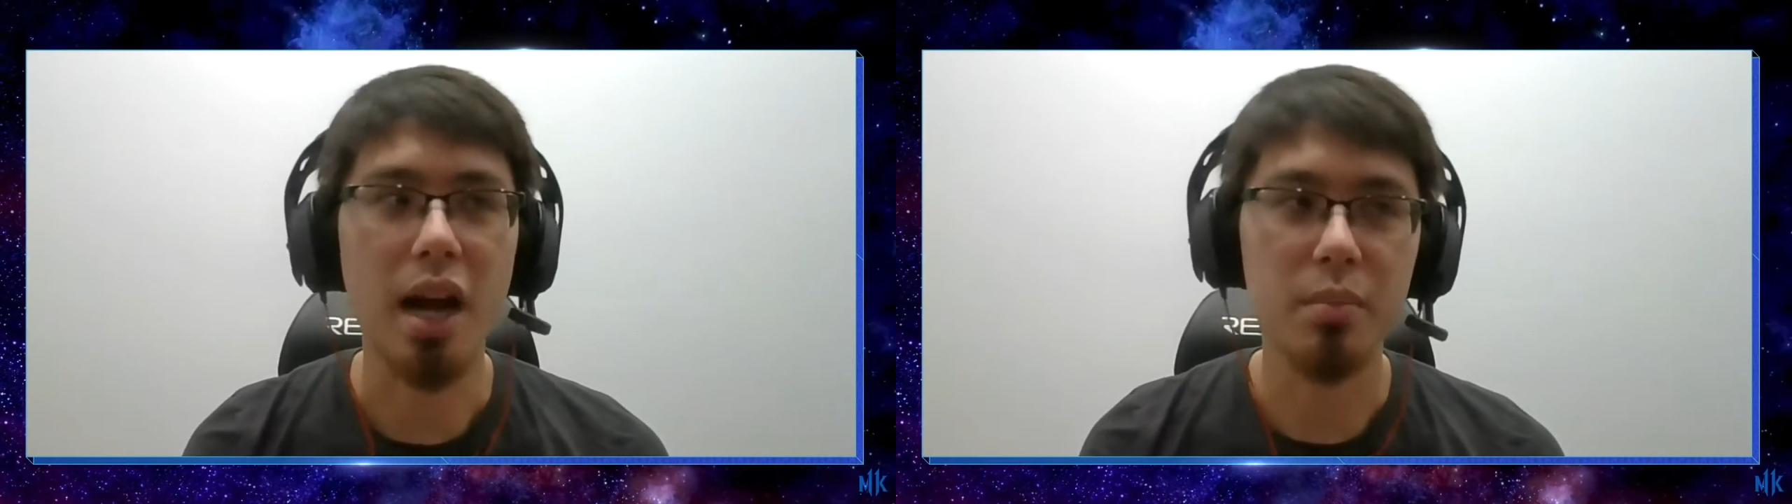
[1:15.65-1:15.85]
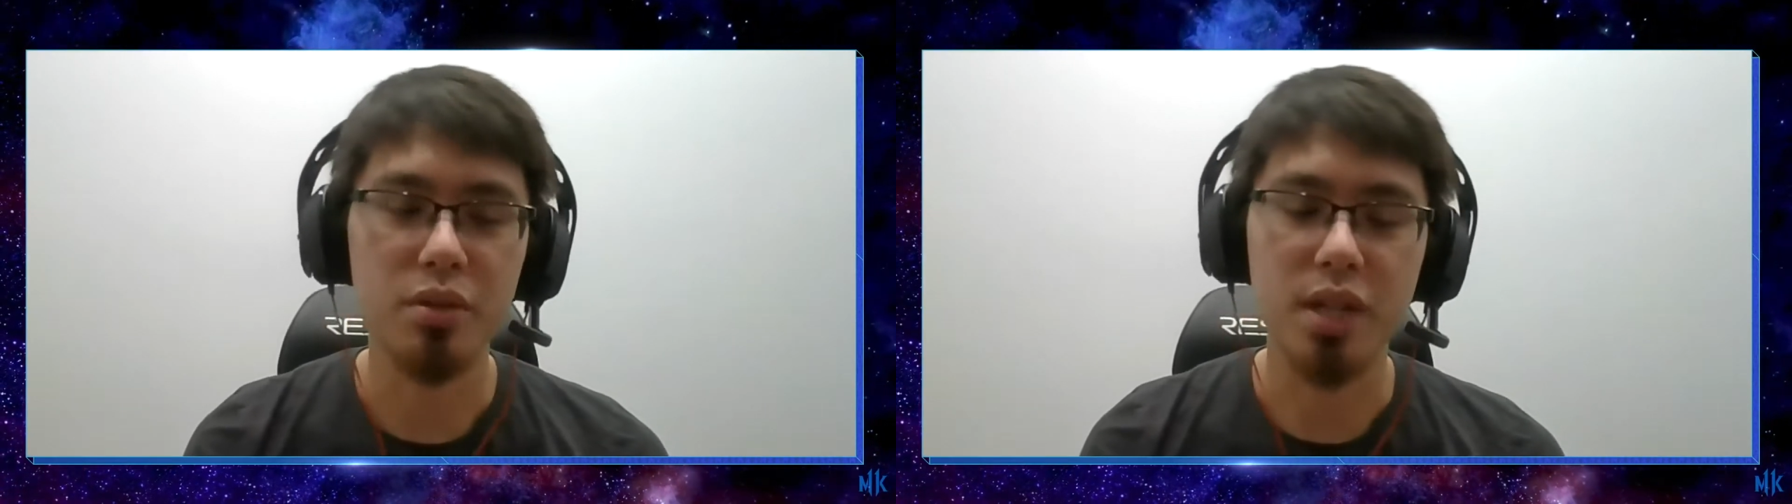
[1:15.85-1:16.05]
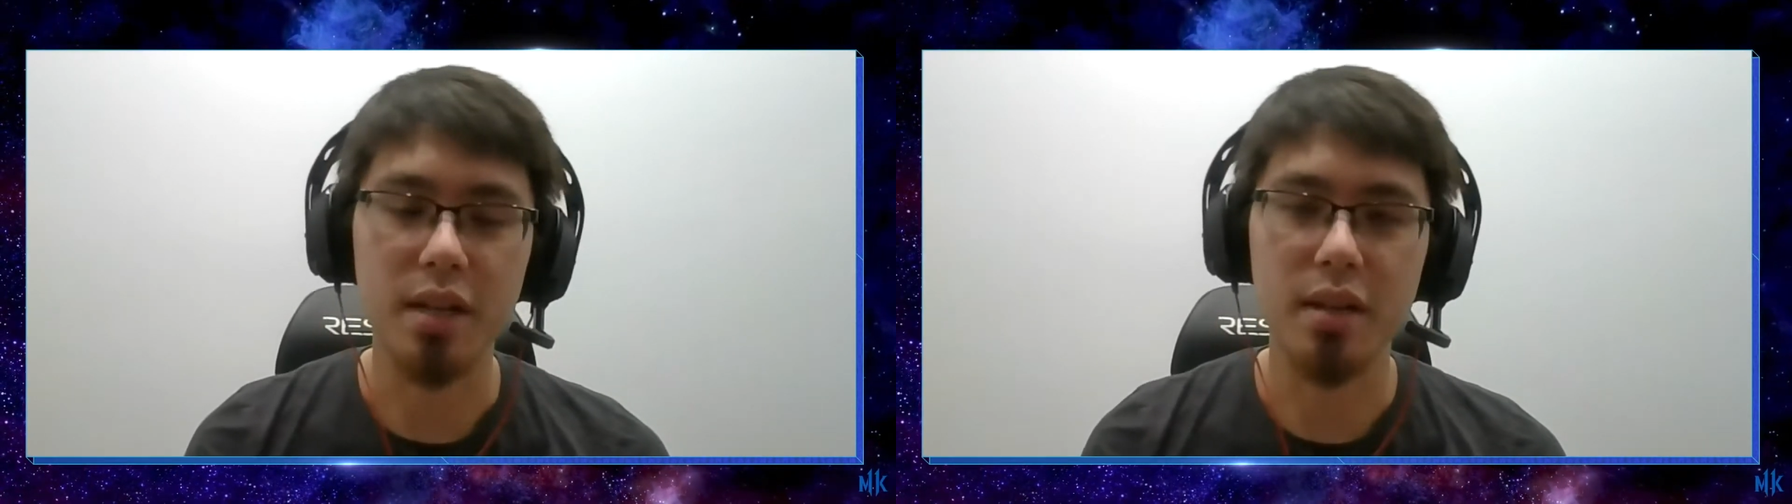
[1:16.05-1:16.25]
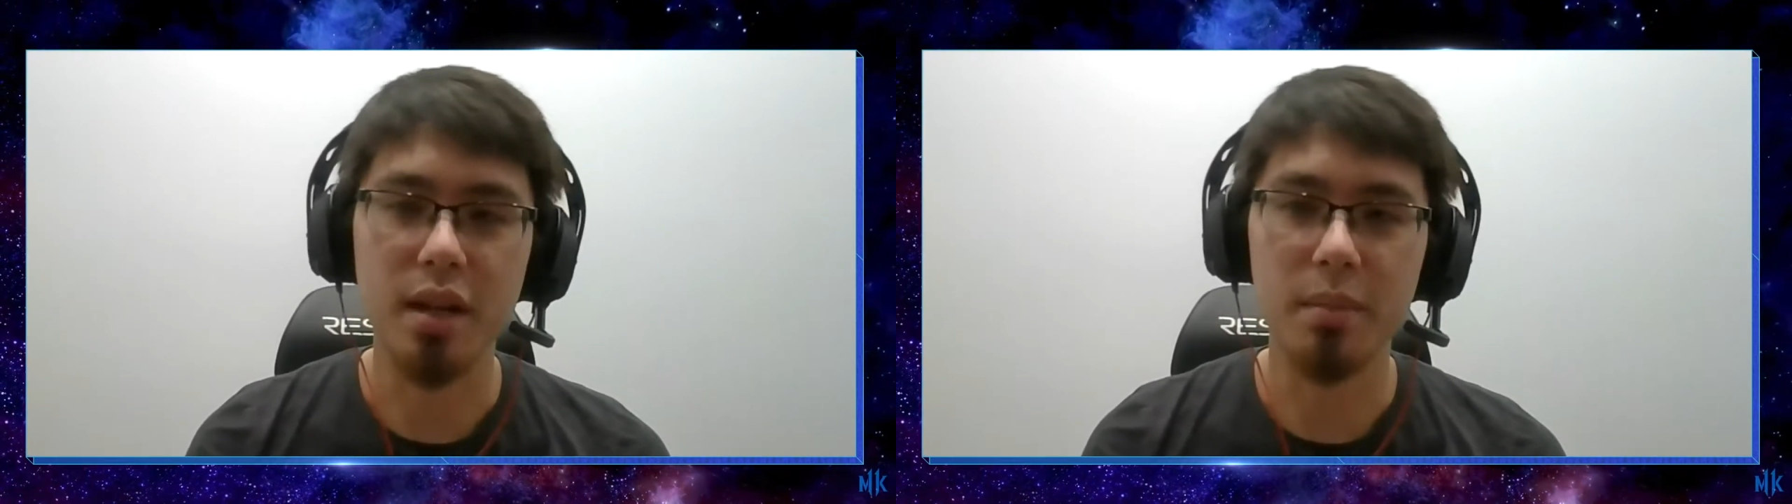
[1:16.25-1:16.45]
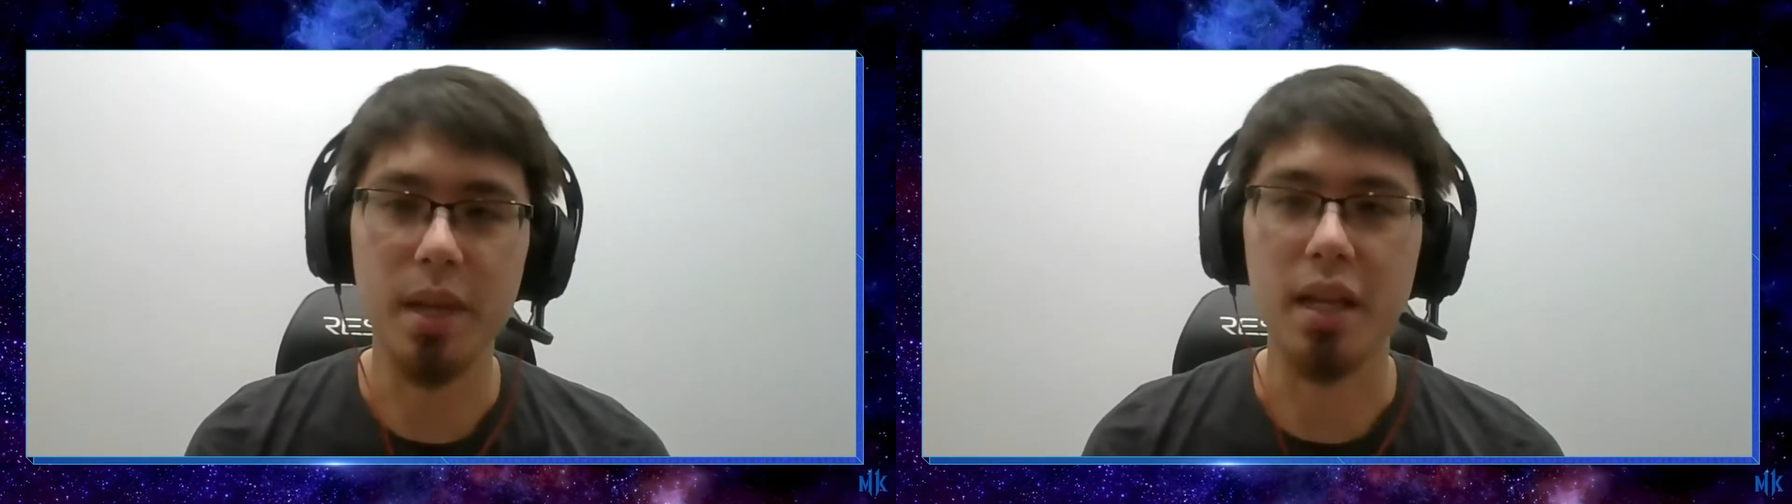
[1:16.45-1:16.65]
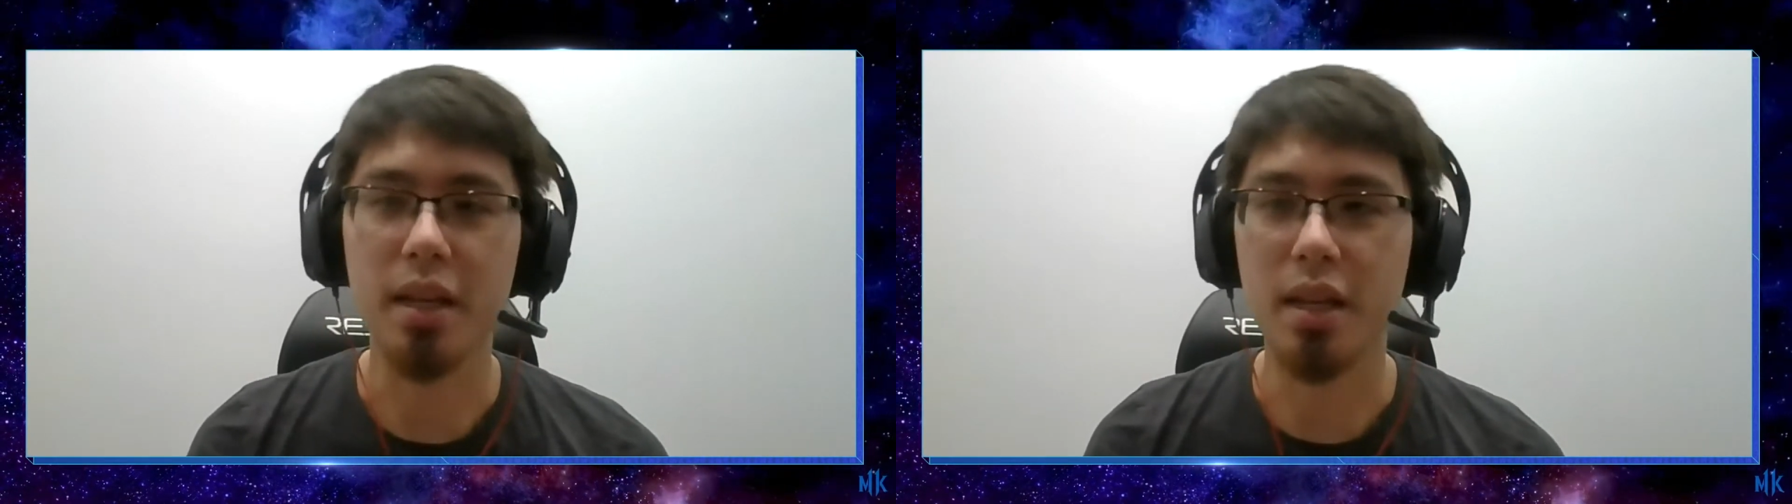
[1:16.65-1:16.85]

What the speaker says: high projectile, making